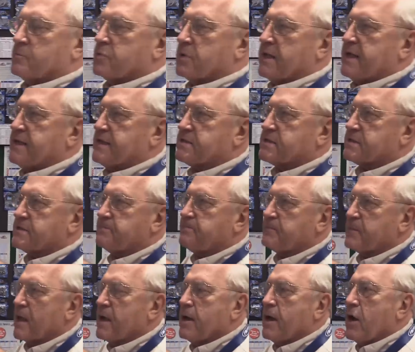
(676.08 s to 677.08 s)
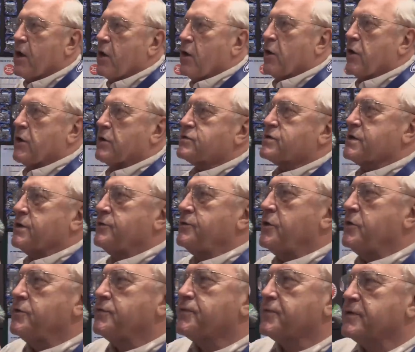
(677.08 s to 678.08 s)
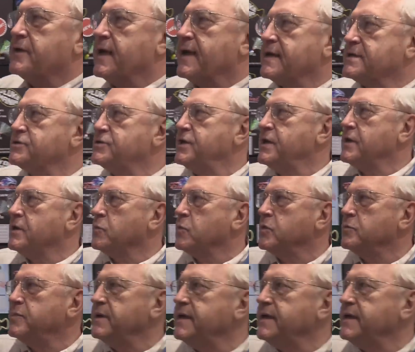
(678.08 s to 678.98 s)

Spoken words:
in place. Also new for next year will